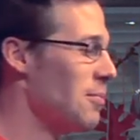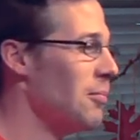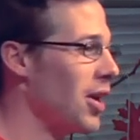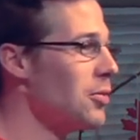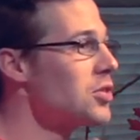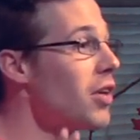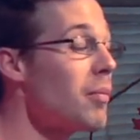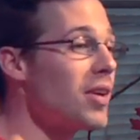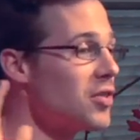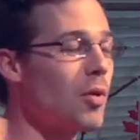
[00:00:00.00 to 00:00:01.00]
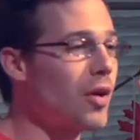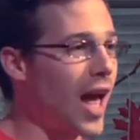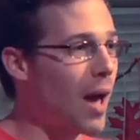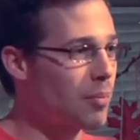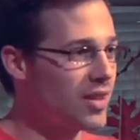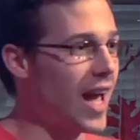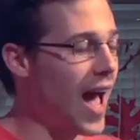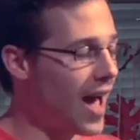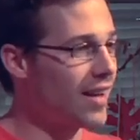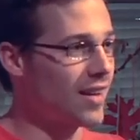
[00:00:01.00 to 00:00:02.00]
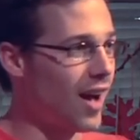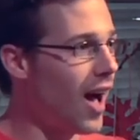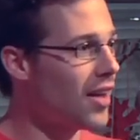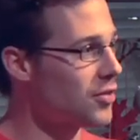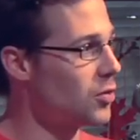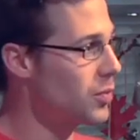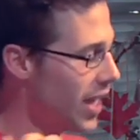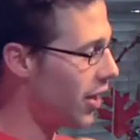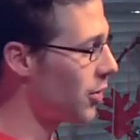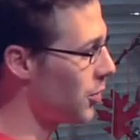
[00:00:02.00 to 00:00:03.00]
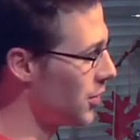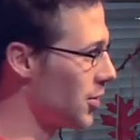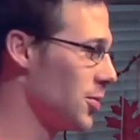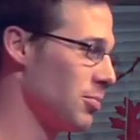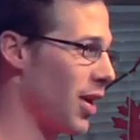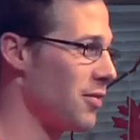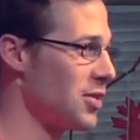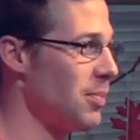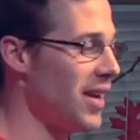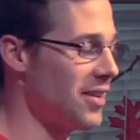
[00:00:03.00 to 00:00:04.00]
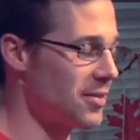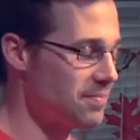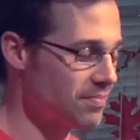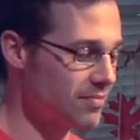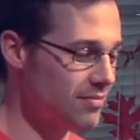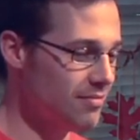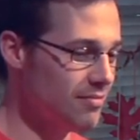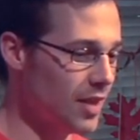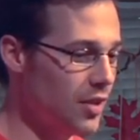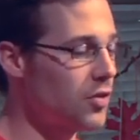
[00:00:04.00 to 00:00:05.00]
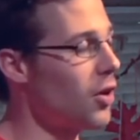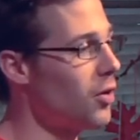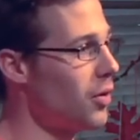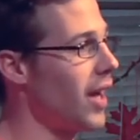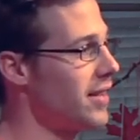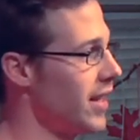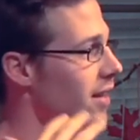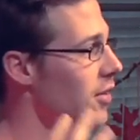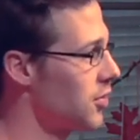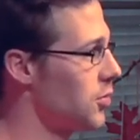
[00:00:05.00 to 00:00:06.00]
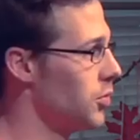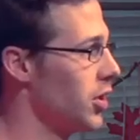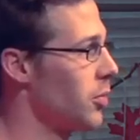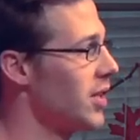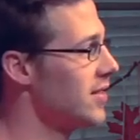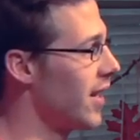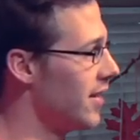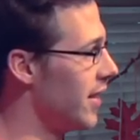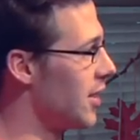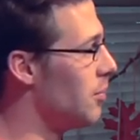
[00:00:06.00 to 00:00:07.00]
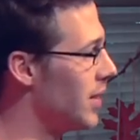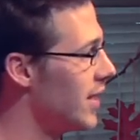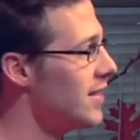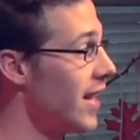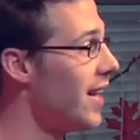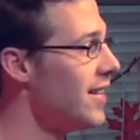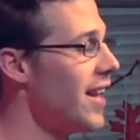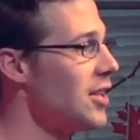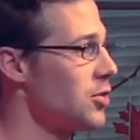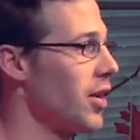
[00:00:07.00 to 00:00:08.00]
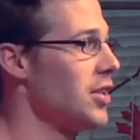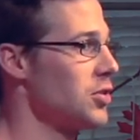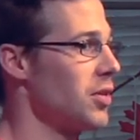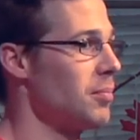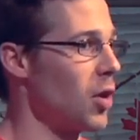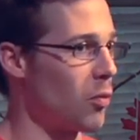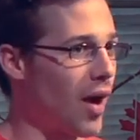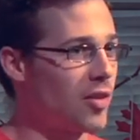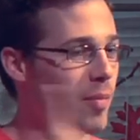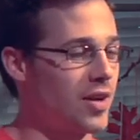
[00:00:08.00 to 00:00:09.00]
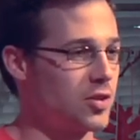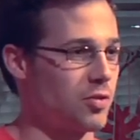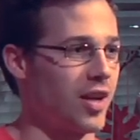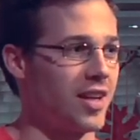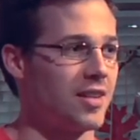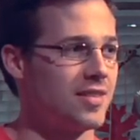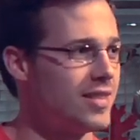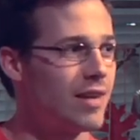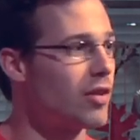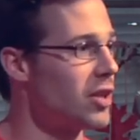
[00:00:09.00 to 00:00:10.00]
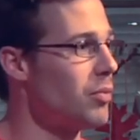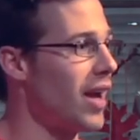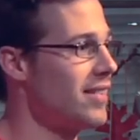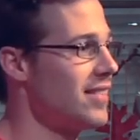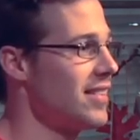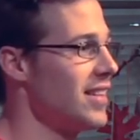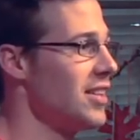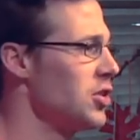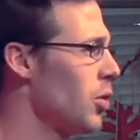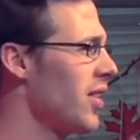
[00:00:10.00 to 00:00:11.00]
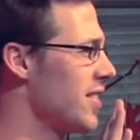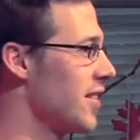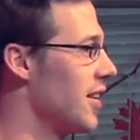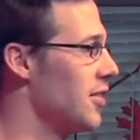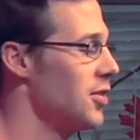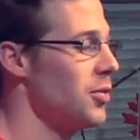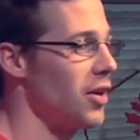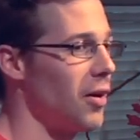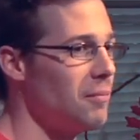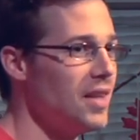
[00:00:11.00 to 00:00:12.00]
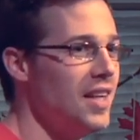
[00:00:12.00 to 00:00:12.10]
But it was great because of what happened at the hostel, we had our own little private space. So at the end of the school year, we decided to take a big 10-day train trip around the Mediterranean, see everything we hadn't seen, enjoy the sun, do it all.